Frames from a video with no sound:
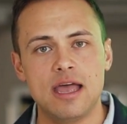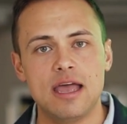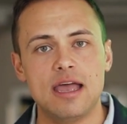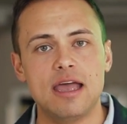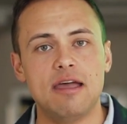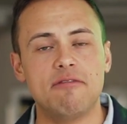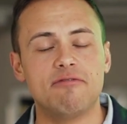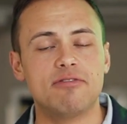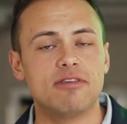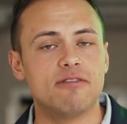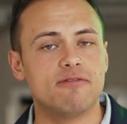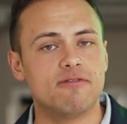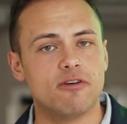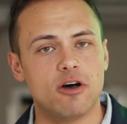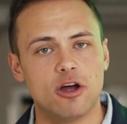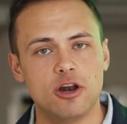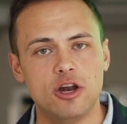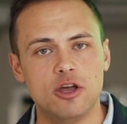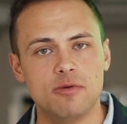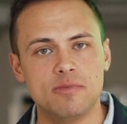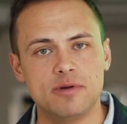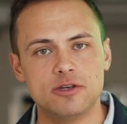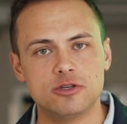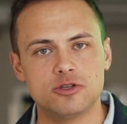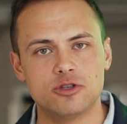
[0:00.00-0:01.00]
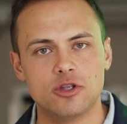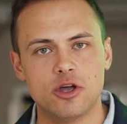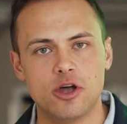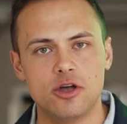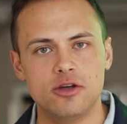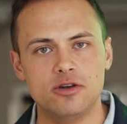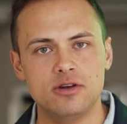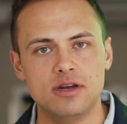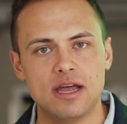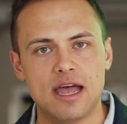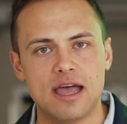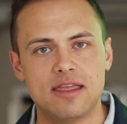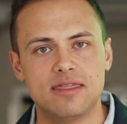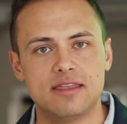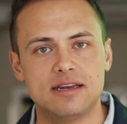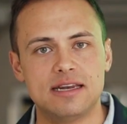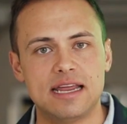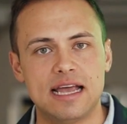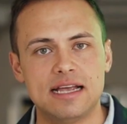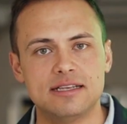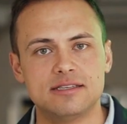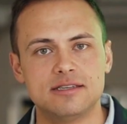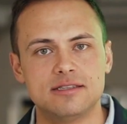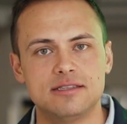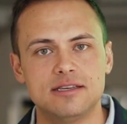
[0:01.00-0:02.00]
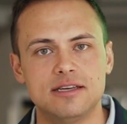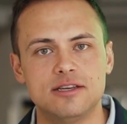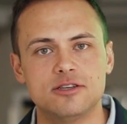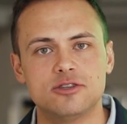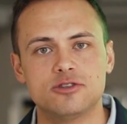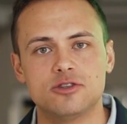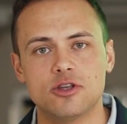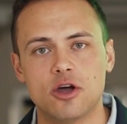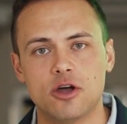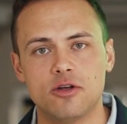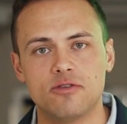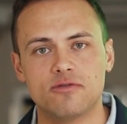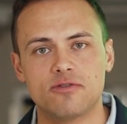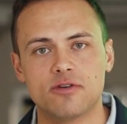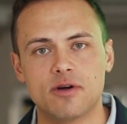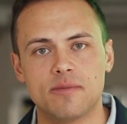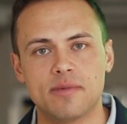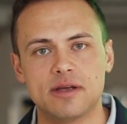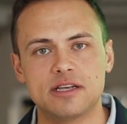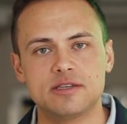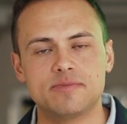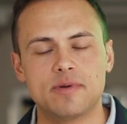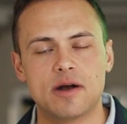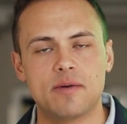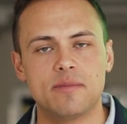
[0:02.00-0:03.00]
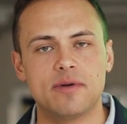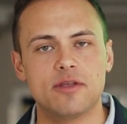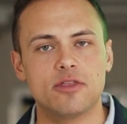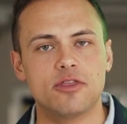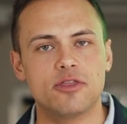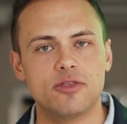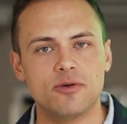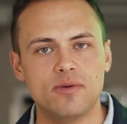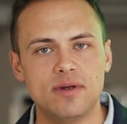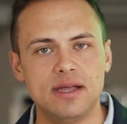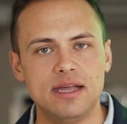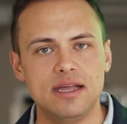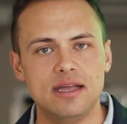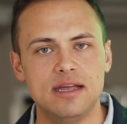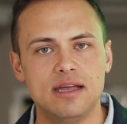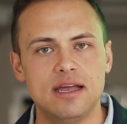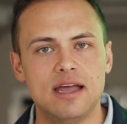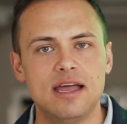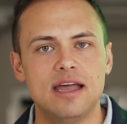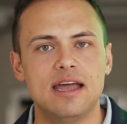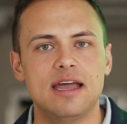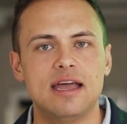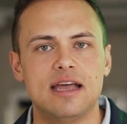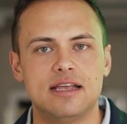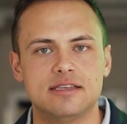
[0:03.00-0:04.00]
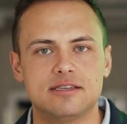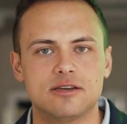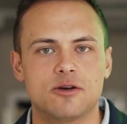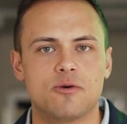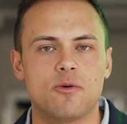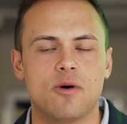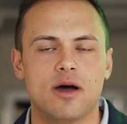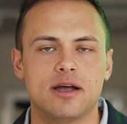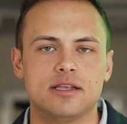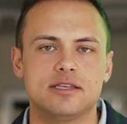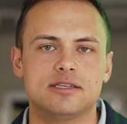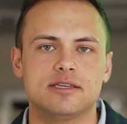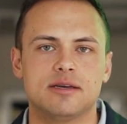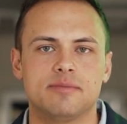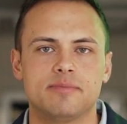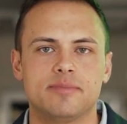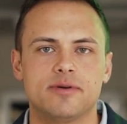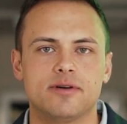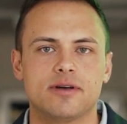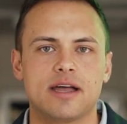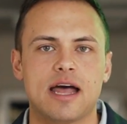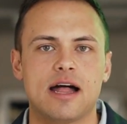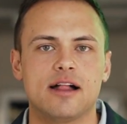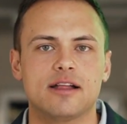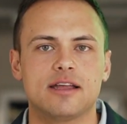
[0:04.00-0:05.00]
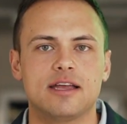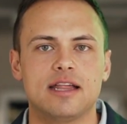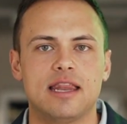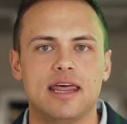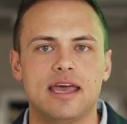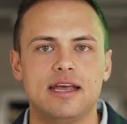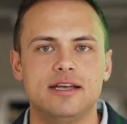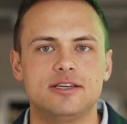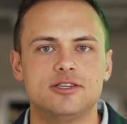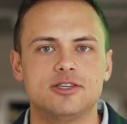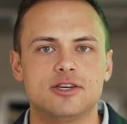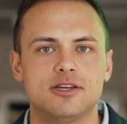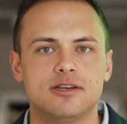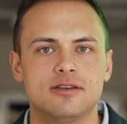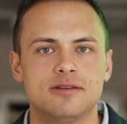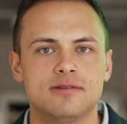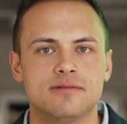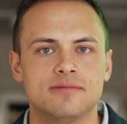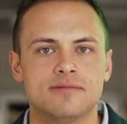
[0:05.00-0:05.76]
If the volume is known and the density is known from experiment three, it's a quite simple calculation.